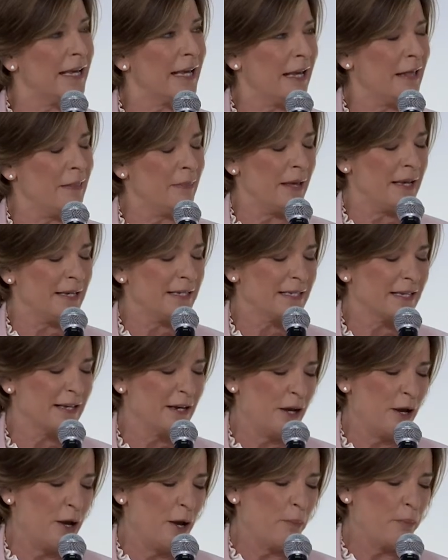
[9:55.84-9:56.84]
in this
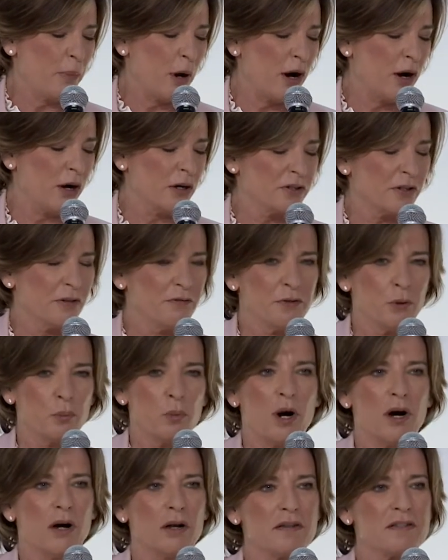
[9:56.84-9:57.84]
part of the
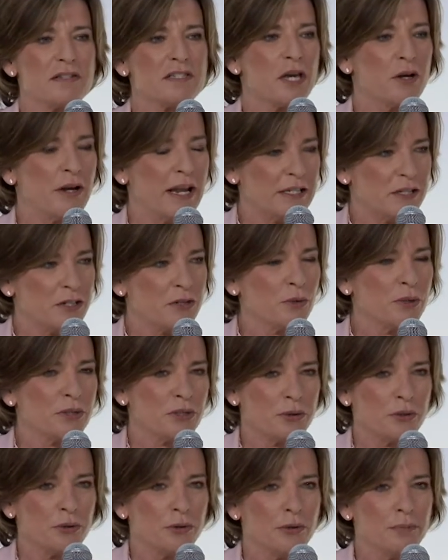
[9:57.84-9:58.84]
world. So let's do a
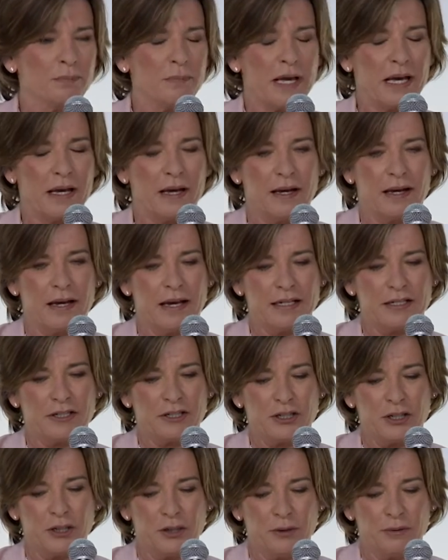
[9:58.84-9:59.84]
tour,
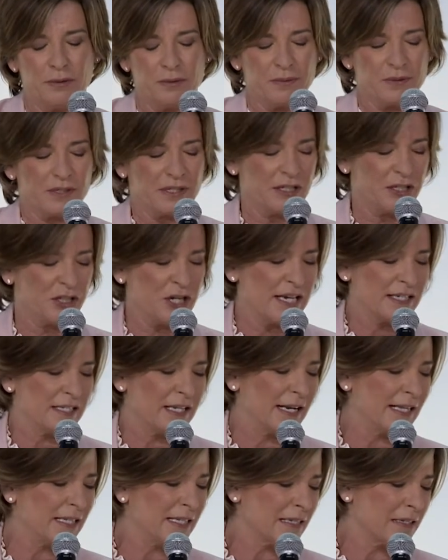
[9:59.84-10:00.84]
as you
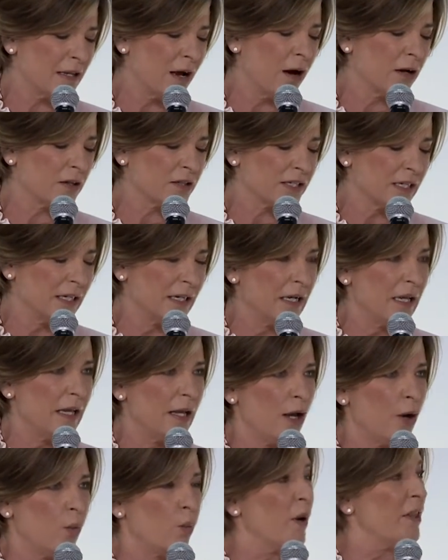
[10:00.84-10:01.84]
suggested. Let's start
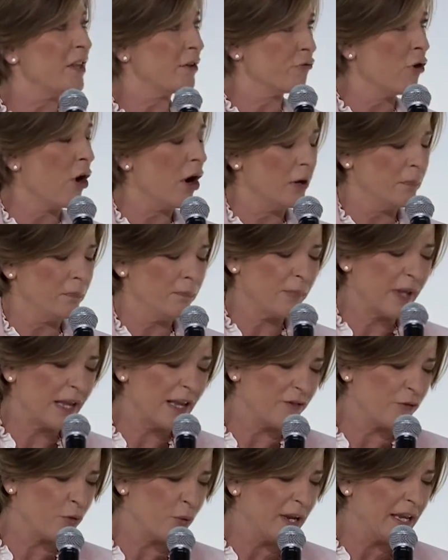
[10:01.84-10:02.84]
with Iran,
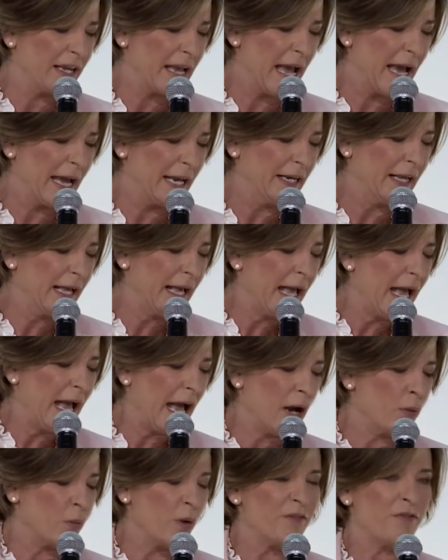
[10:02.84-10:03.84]
if we can.
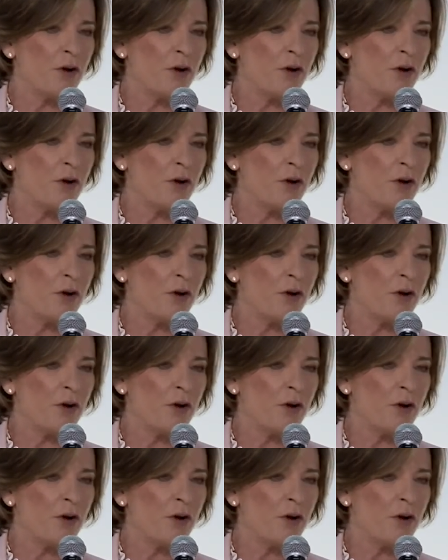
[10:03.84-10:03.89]
We've